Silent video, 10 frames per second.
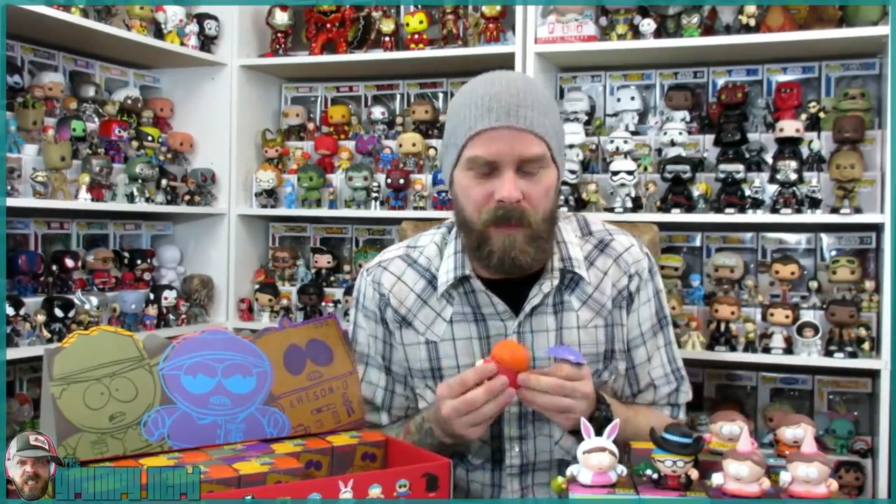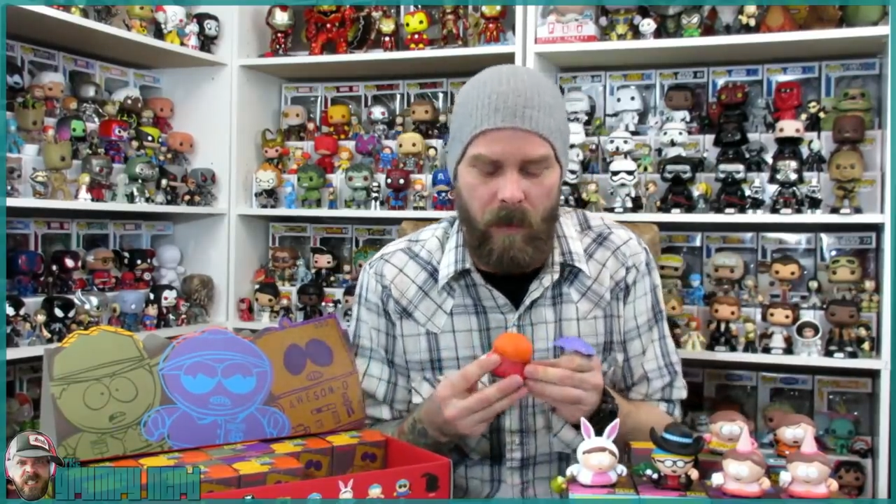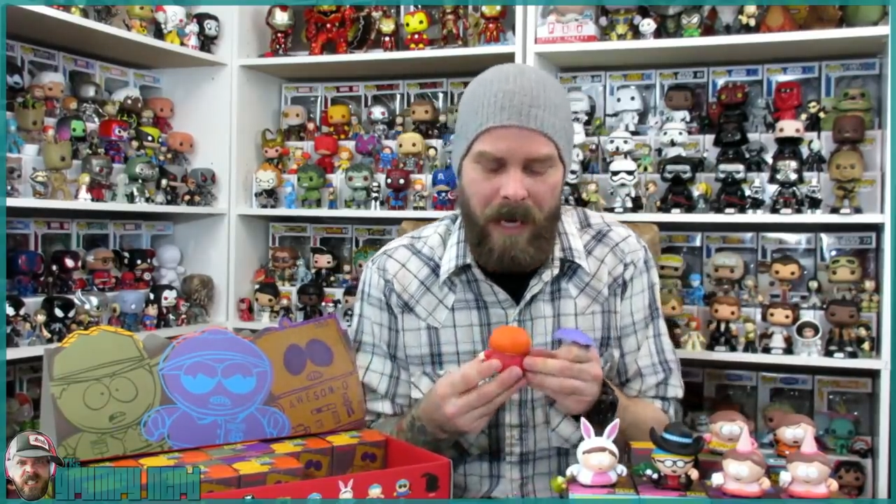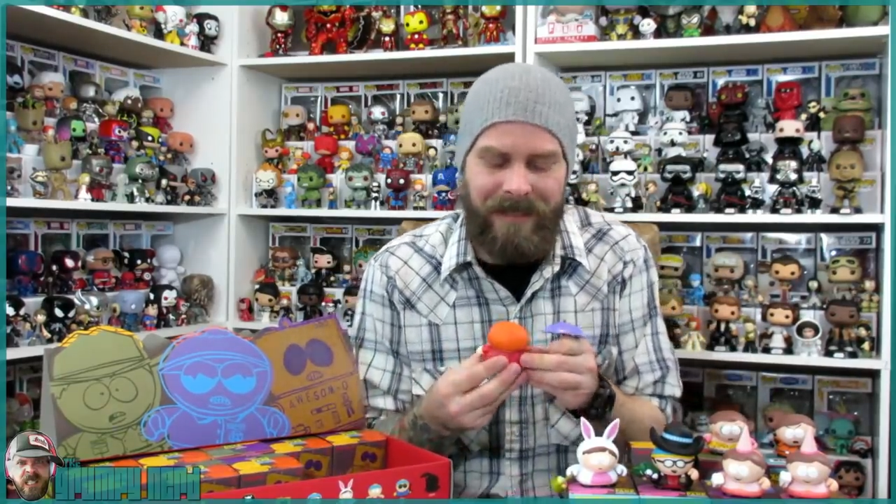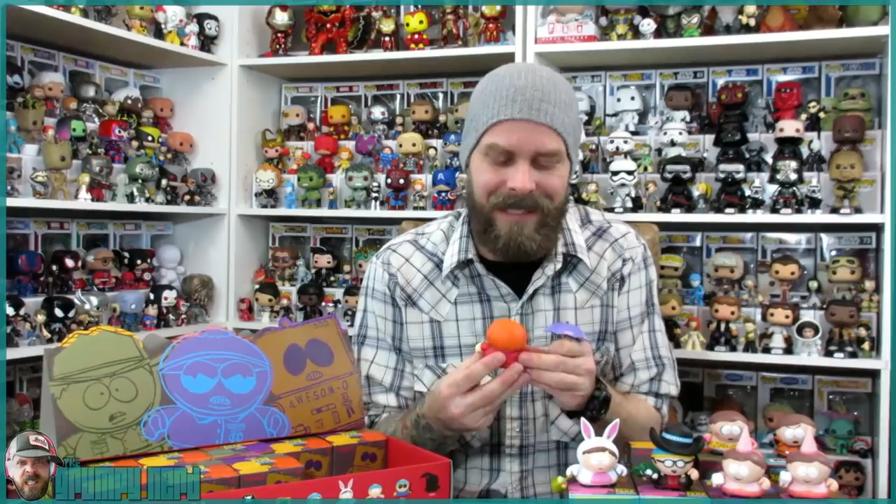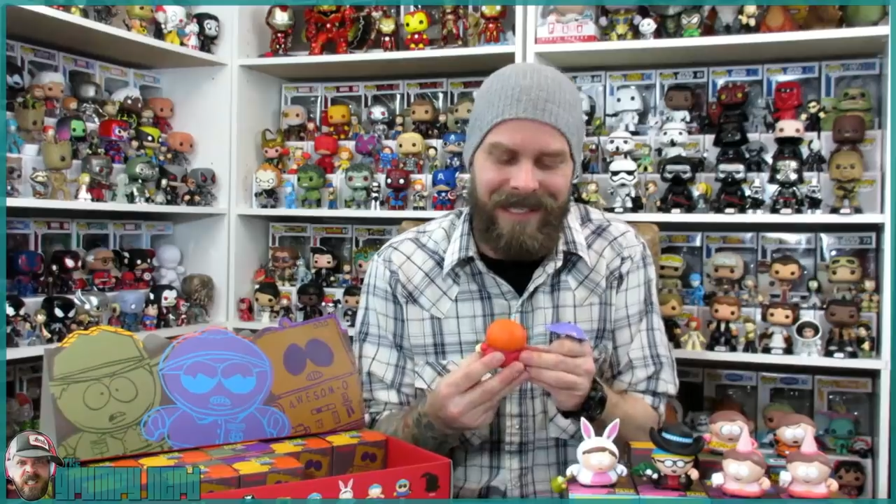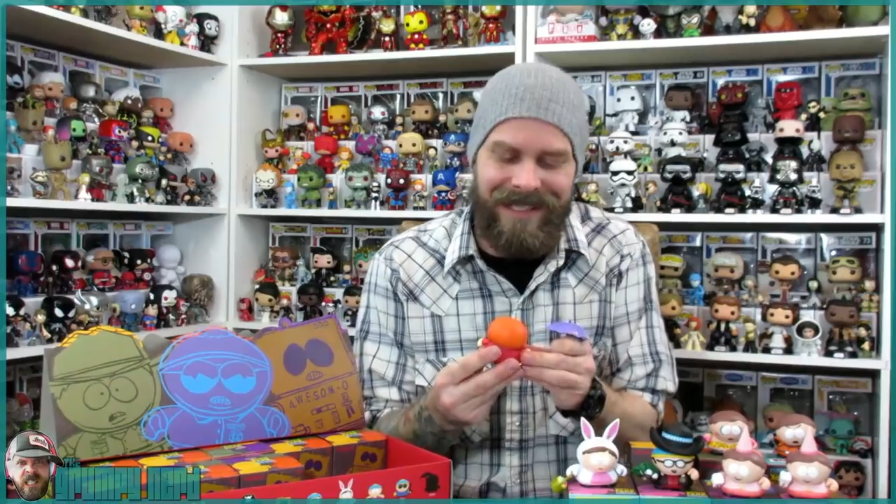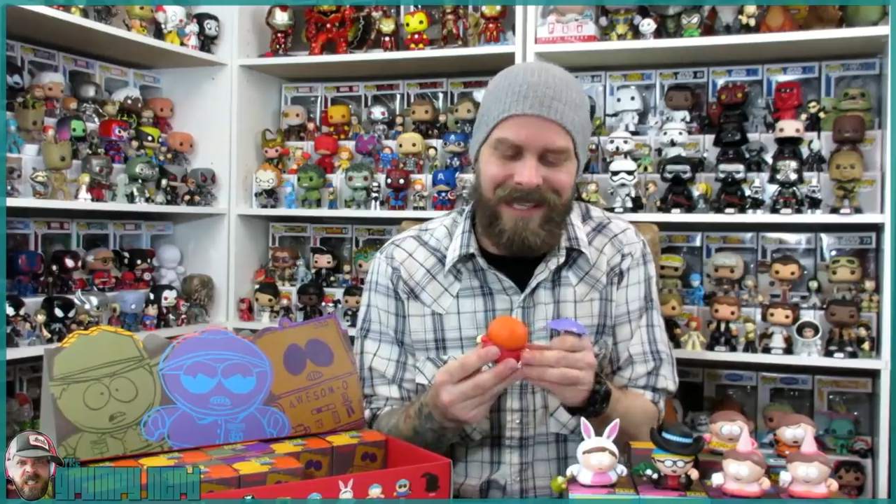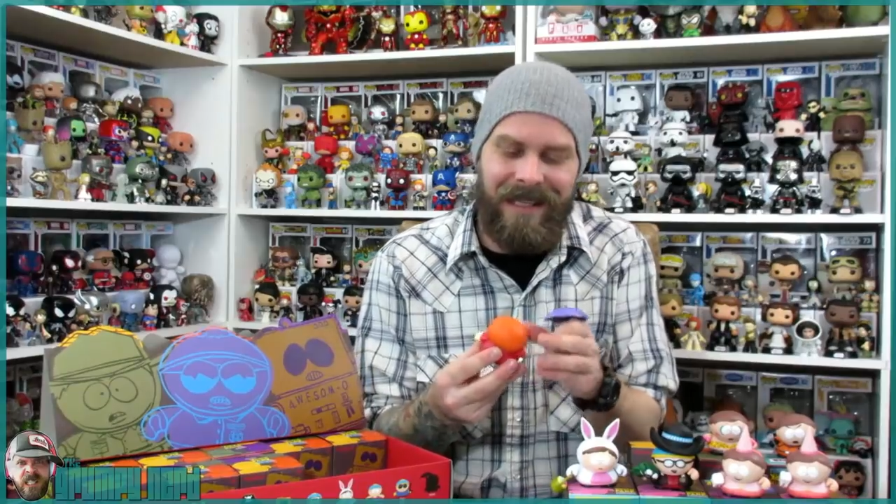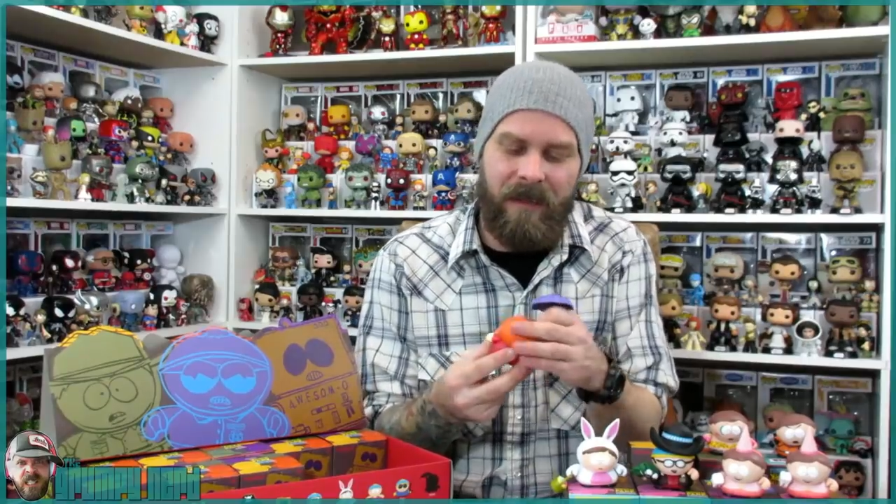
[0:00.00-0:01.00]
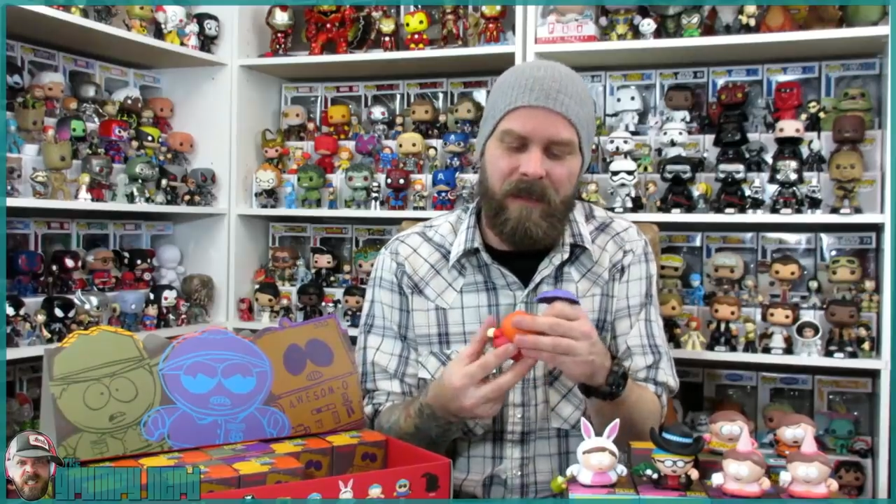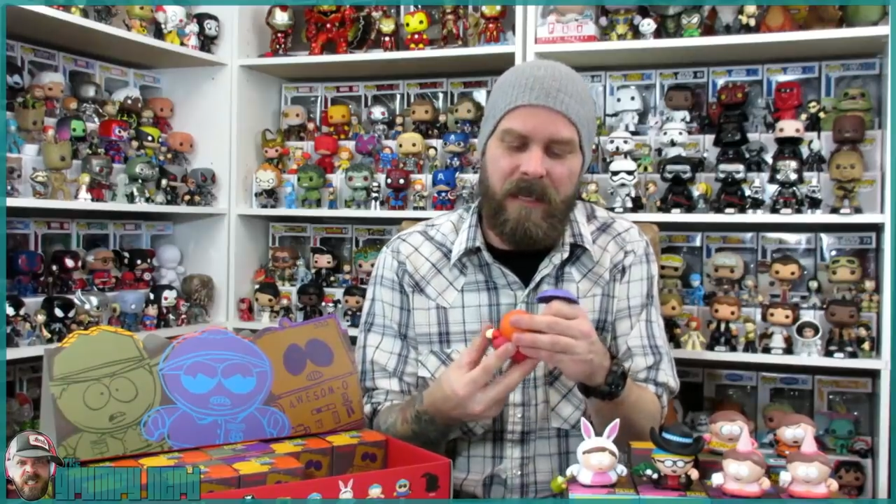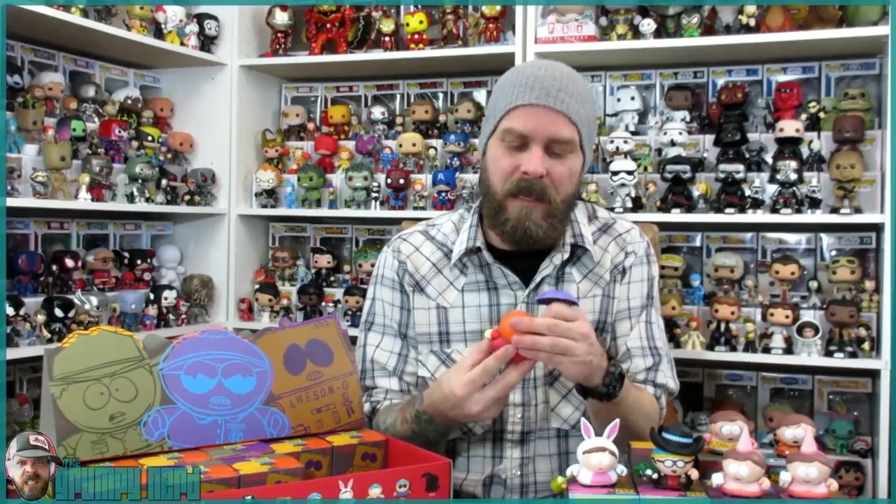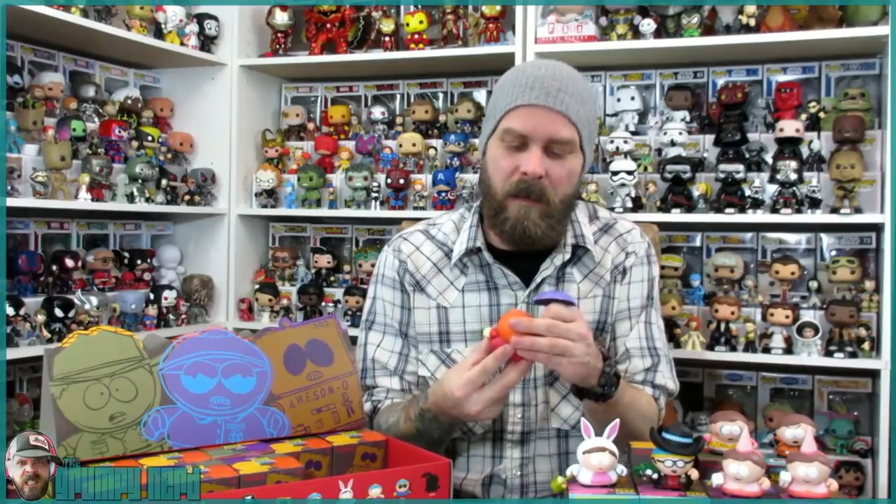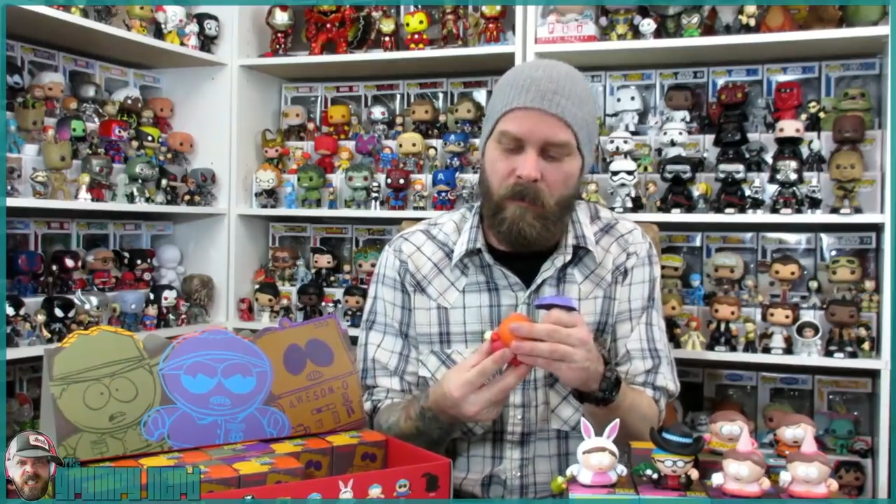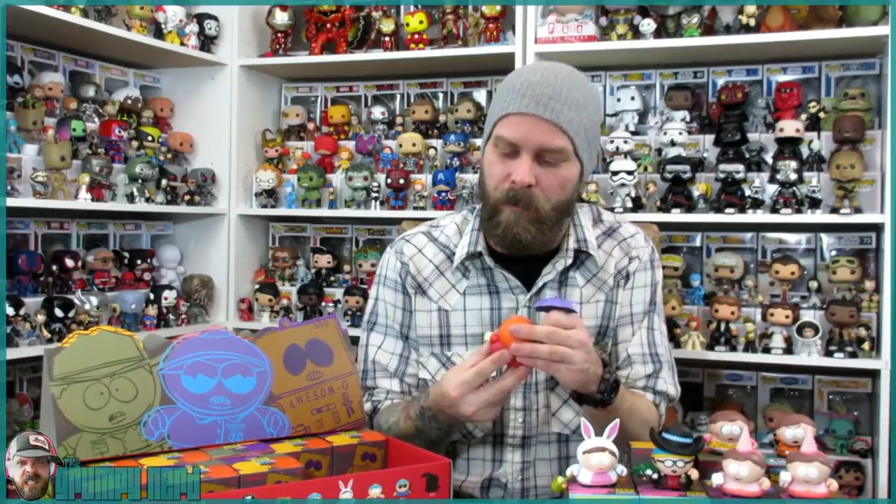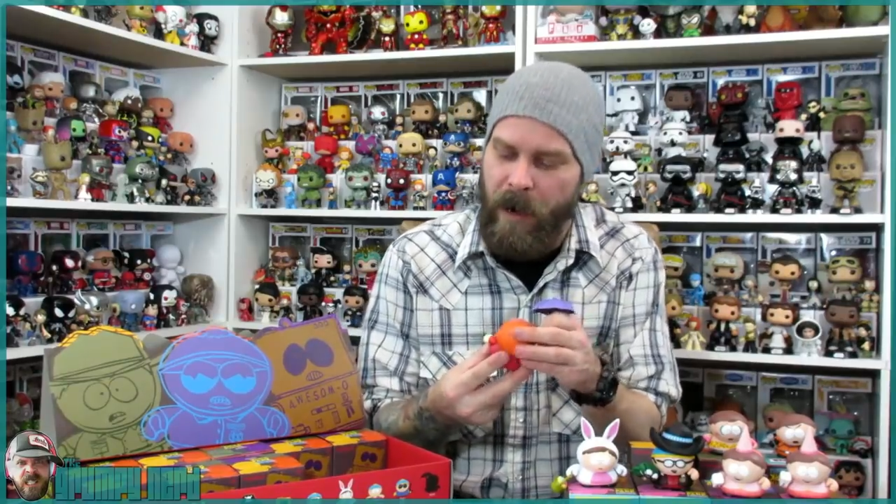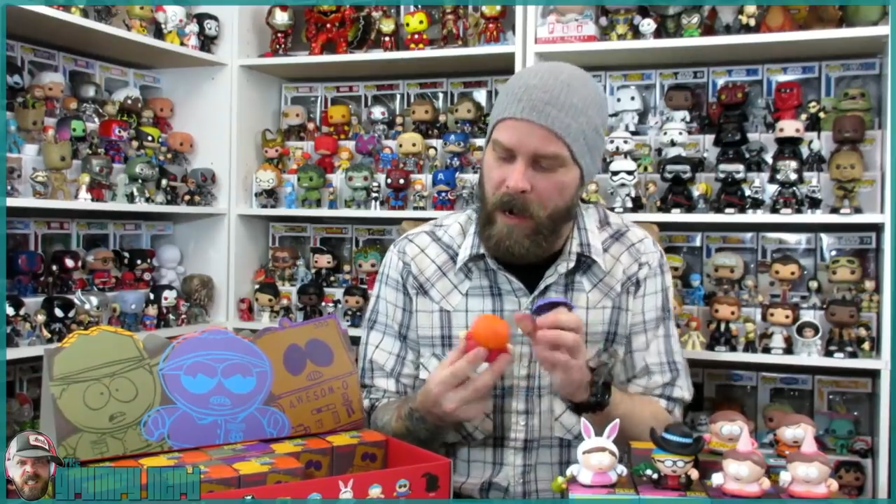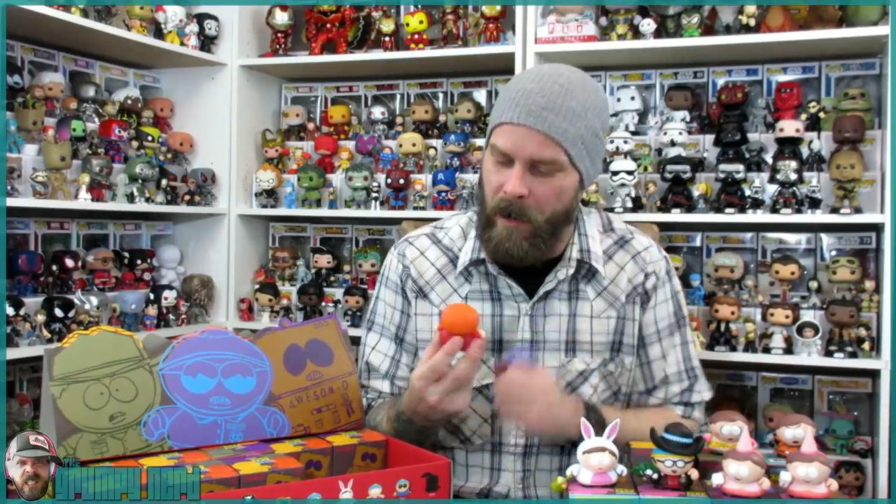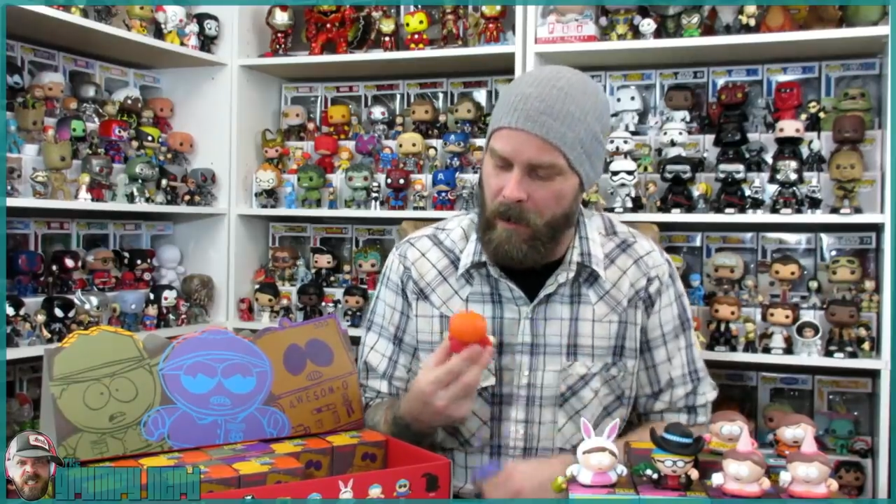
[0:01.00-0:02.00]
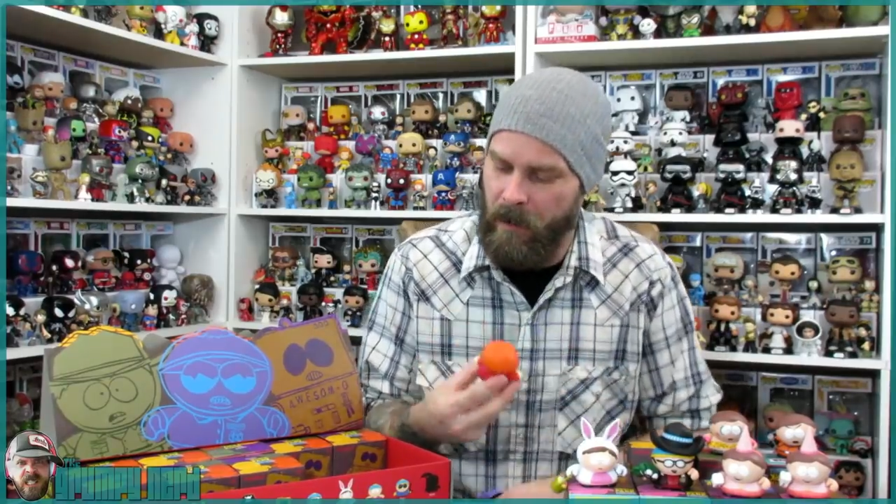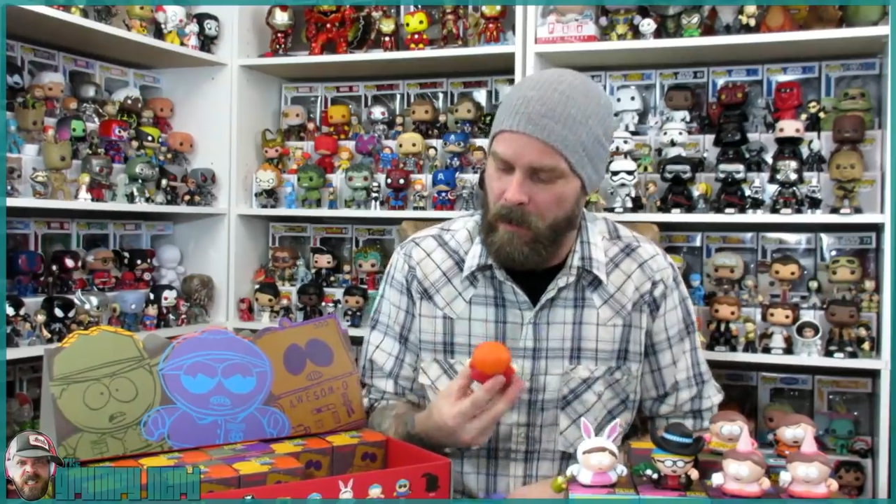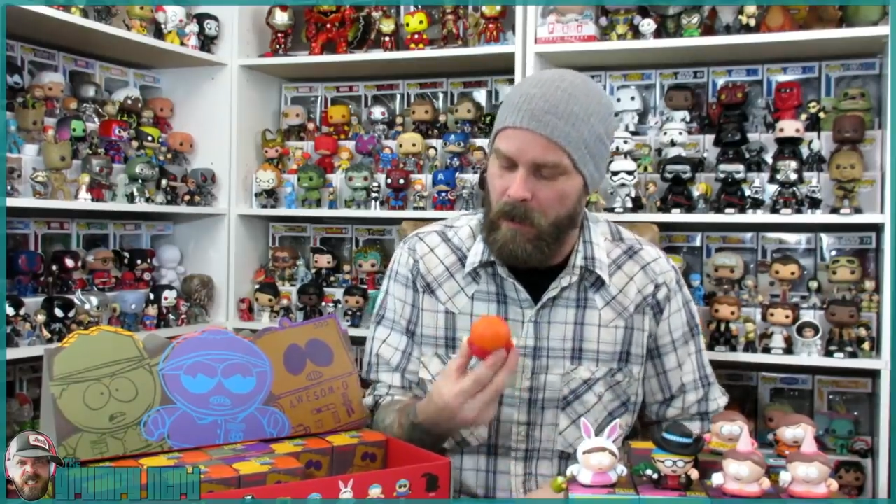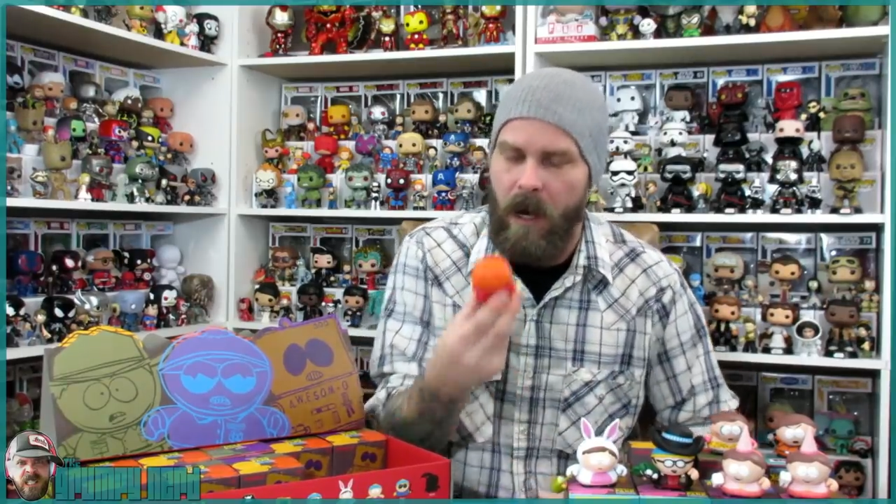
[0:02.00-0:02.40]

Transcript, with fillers: So I did get the rare.